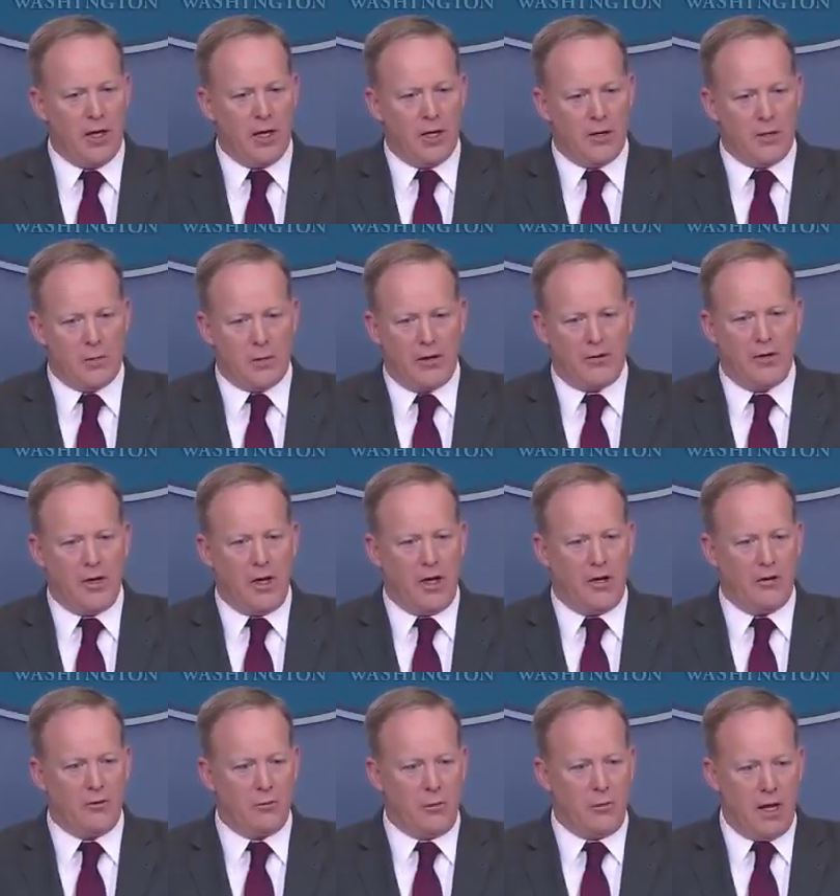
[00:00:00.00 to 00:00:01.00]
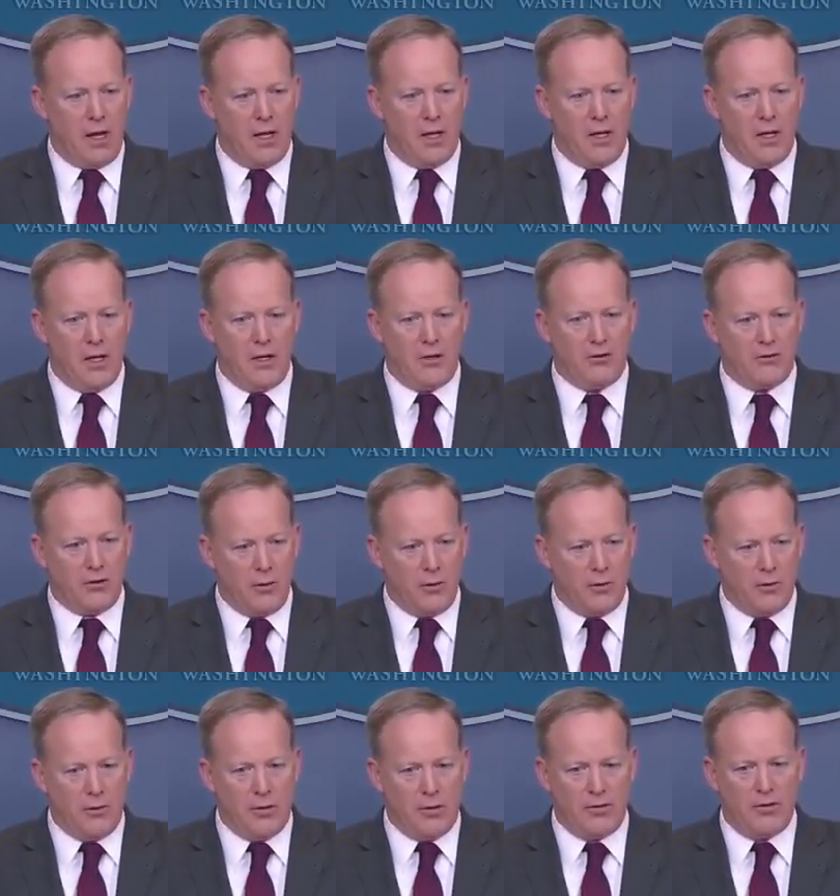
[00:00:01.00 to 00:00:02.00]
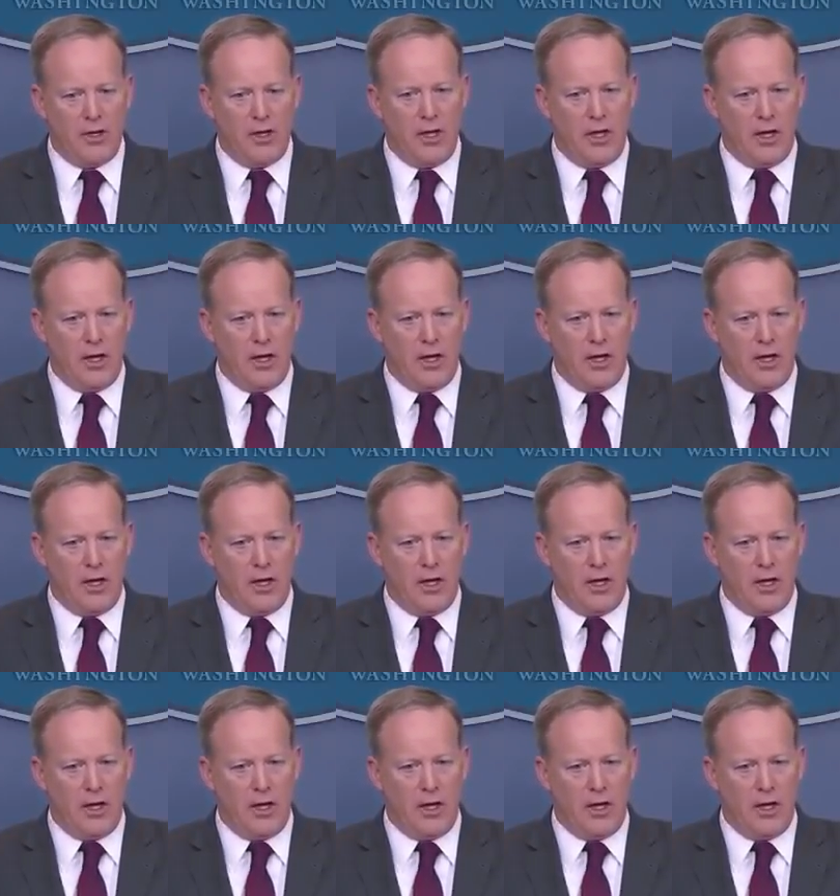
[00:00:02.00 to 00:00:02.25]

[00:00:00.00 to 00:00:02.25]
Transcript: The president has been extremely busy,